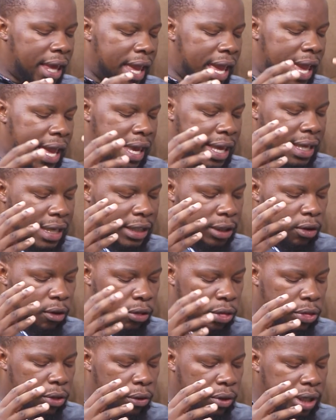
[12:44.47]
A is
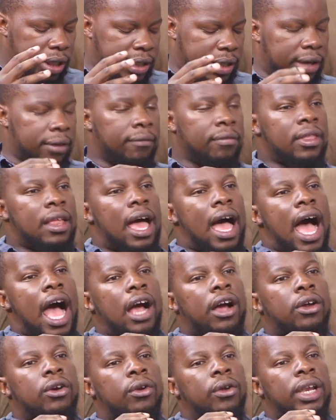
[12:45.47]
authority.
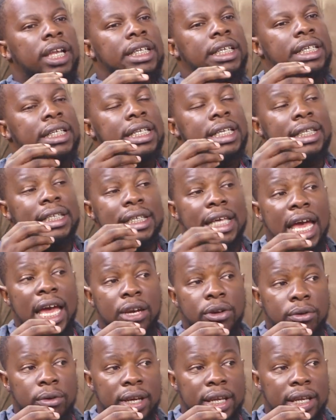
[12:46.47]
Acknowledge his
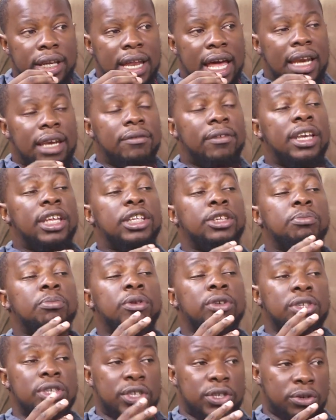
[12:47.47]
desire to lead and even his
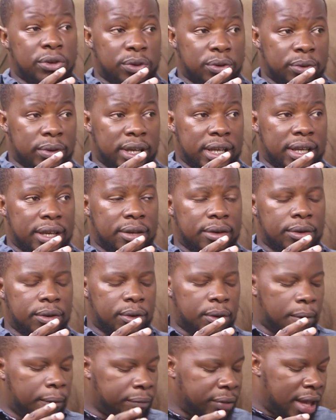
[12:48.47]
position to lead,
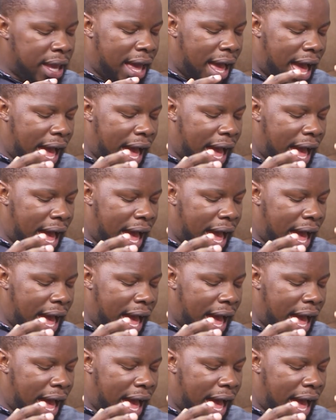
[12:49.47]
you know.